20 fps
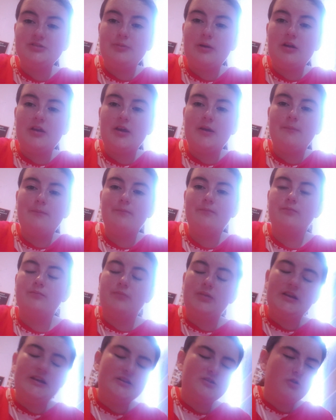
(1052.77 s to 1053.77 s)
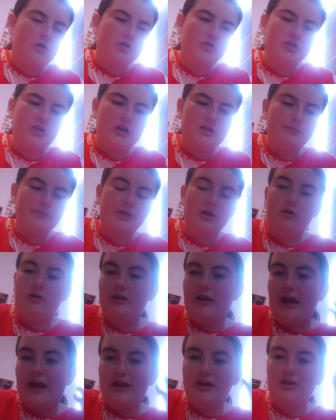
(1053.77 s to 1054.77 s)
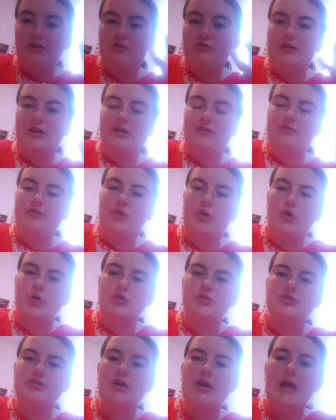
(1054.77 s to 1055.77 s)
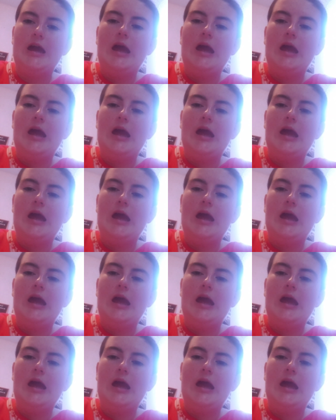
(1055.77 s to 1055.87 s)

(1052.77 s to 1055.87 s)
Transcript: about him, please contact me on any three of those